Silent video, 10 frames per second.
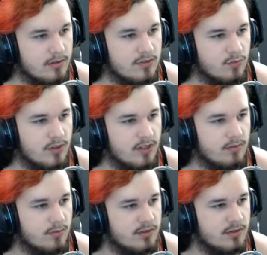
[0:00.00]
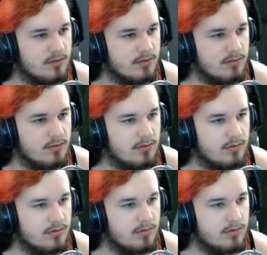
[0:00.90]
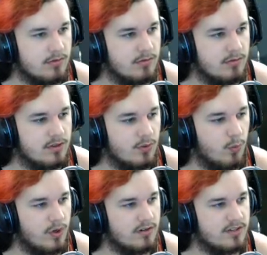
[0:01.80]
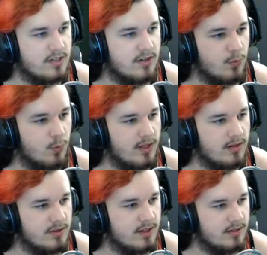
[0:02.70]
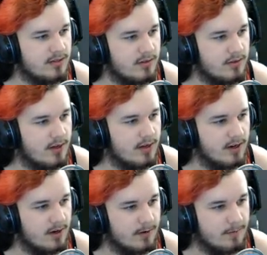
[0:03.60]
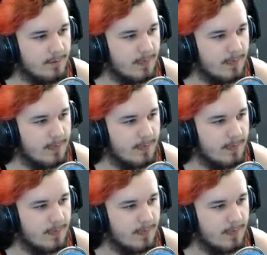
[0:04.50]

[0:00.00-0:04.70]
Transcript: That's really... What's... It's a weird-sounding wind. What the hell's going on here?